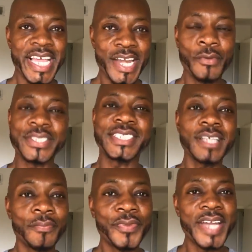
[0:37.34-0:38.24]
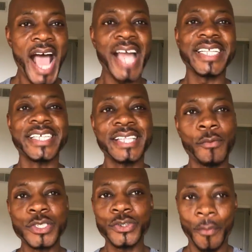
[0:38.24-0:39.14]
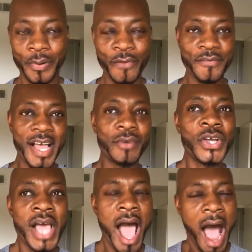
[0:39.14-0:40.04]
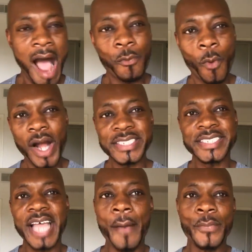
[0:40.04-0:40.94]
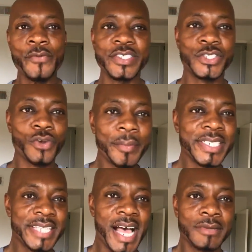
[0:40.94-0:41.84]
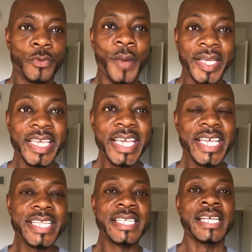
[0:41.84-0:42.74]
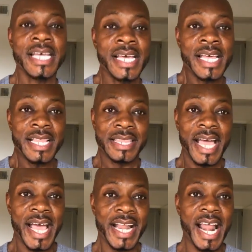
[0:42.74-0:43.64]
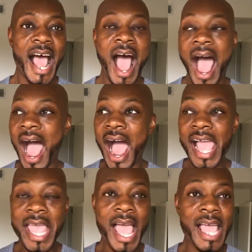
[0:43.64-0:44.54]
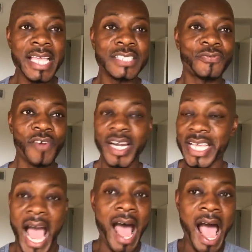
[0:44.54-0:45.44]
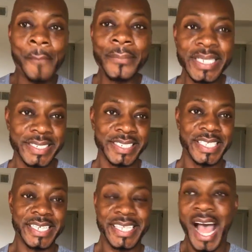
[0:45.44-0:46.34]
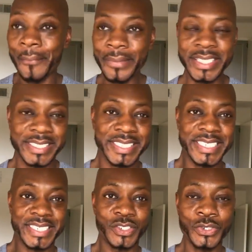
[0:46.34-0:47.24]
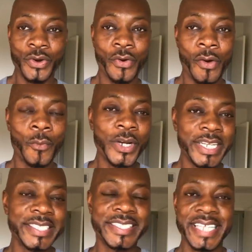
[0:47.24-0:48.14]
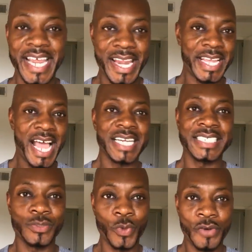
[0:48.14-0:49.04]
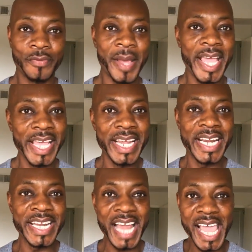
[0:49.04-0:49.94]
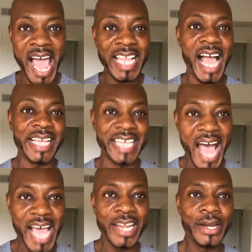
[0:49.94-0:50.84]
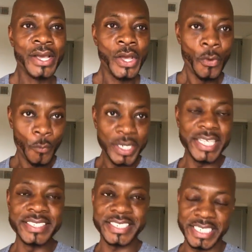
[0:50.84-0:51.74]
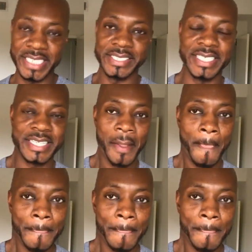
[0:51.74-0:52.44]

and it was something out of there that was so profound. I watched that movie so many times with my kids that it's funny. I, I missed this. I missed this. You know of what he said. It kind of just went over my head, and I, I got it when he shared this.